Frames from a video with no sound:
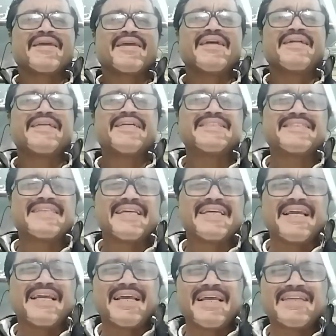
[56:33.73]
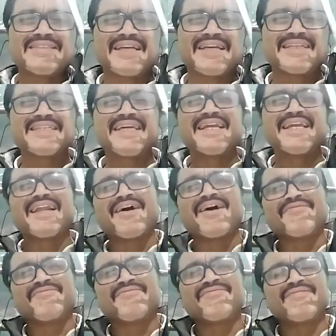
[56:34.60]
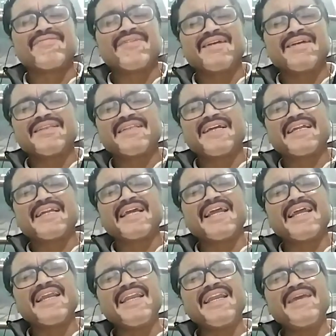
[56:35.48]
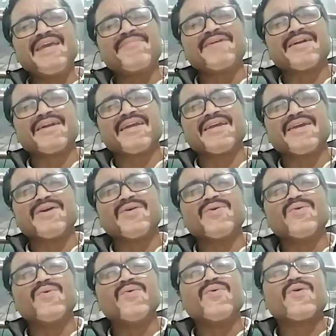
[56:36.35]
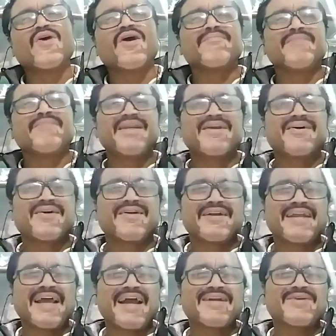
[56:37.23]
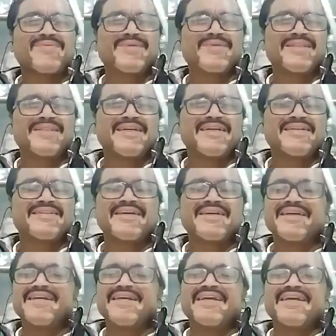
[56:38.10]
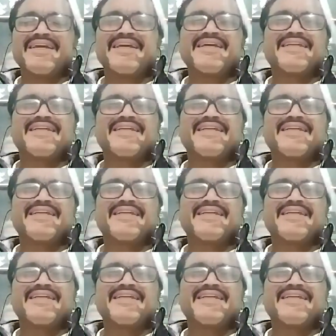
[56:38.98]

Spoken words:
It is such a love that anybody who come in contact with it, he